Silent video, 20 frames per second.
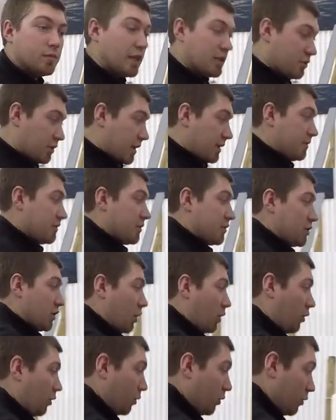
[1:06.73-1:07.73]
That's right.
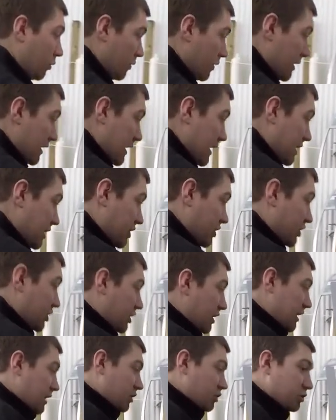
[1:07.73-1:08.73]
So
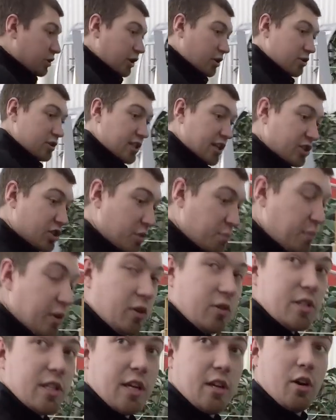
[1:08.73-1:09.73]
each trailer is actually
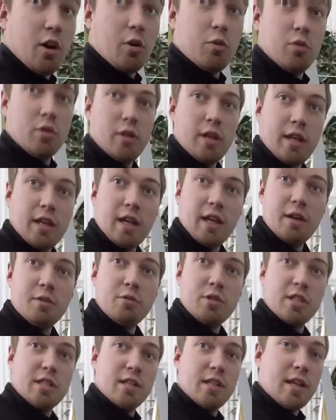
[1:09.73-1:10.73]
built
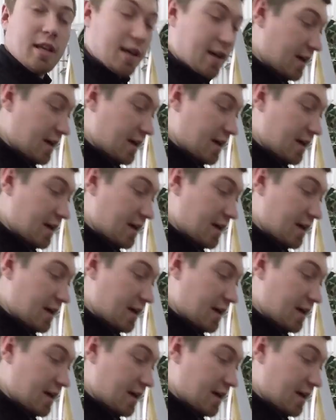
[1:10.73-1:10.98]
in-house.